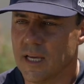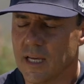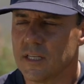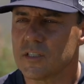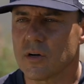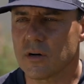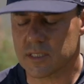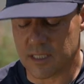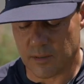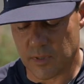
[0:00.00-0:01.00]
It took
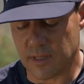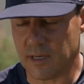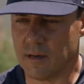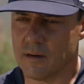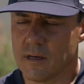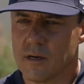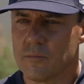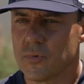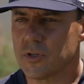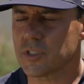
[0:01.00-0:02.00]
some of the
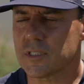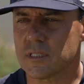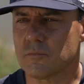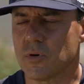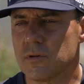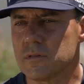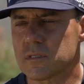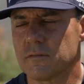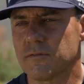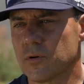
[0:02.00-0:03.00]
pushes and pulls
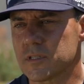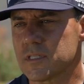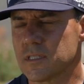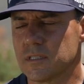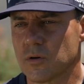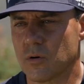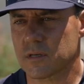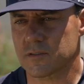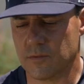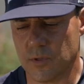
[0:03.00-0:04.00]
and forces and
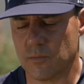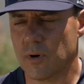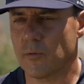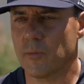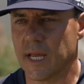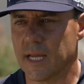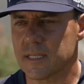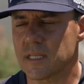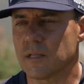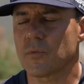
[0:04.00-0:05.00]
torques from the rubber
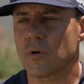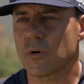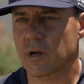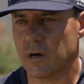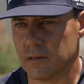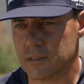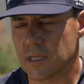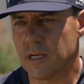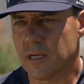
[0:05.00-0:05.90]
bands and the protocols